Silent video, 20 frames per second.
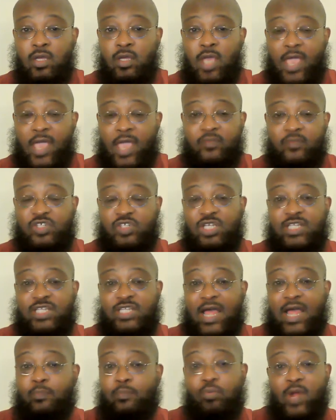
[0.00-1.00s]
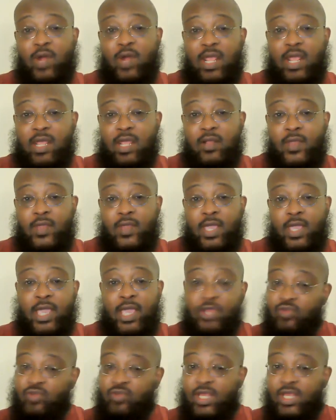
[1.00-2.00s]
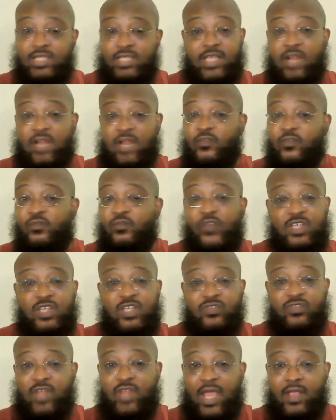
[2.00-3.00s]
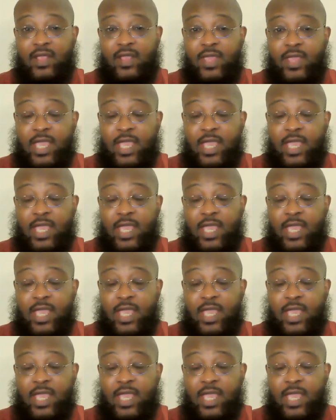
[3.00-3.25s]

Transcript: If she's not praying, Hijrah is not a fix for that.